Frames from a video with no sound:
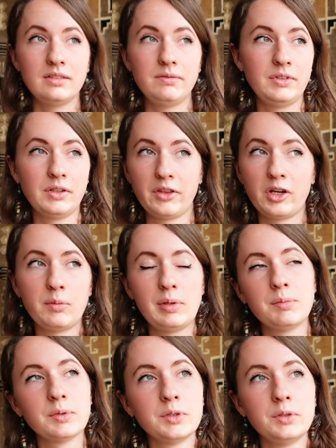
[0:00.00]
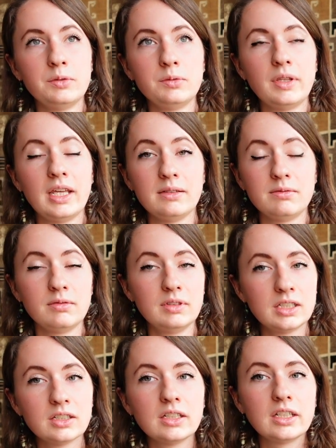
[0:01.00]
You know, there are people who they
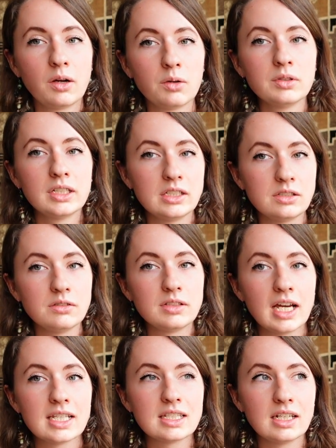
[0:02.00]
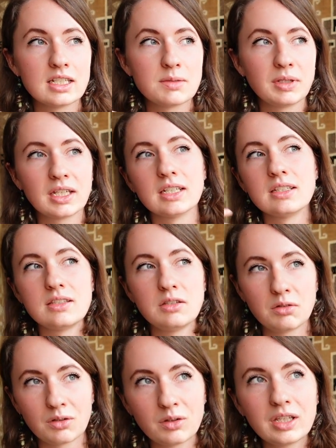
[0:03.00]
literally only do TestKnits because you
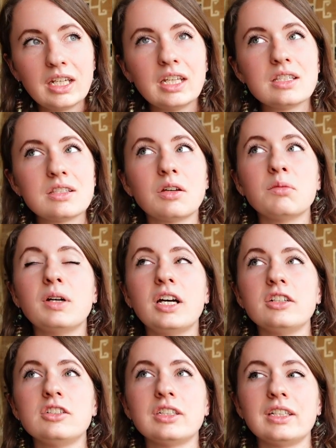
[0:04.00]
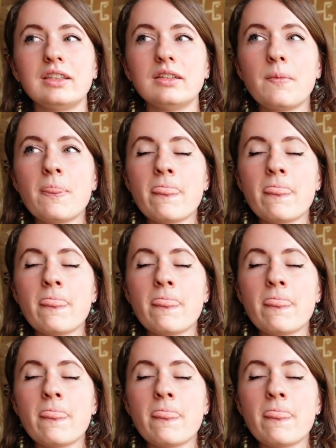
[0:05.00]
can only knit so much, and